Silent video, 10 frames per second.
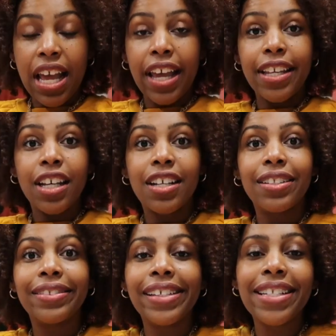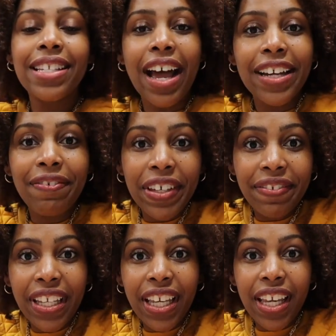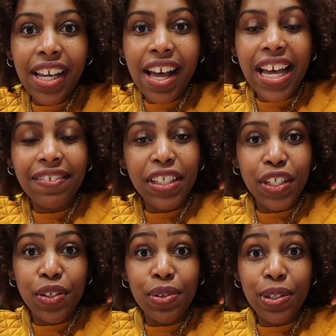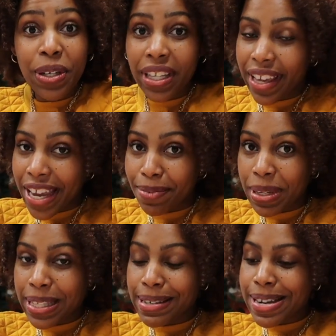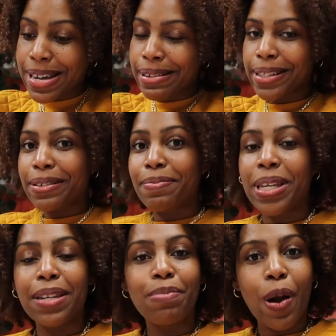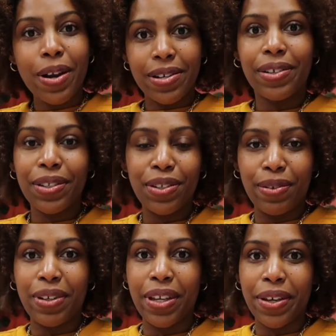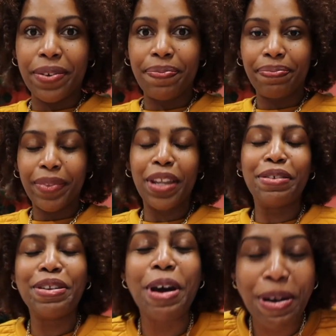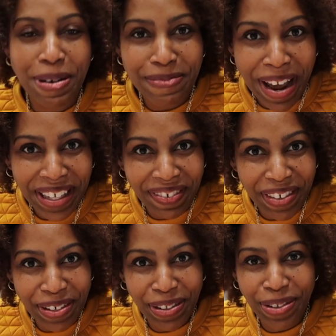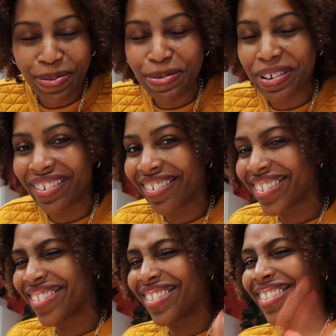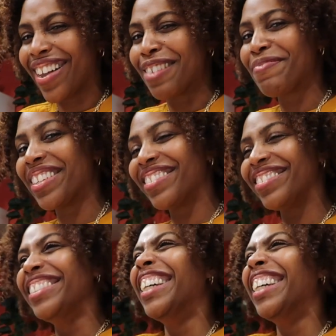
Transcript: Hey y'all, it's 9.50. I have to do Sew It Academy tonight, so I'm in Partners Studio. No, I'm not giving you a tour. Stop it.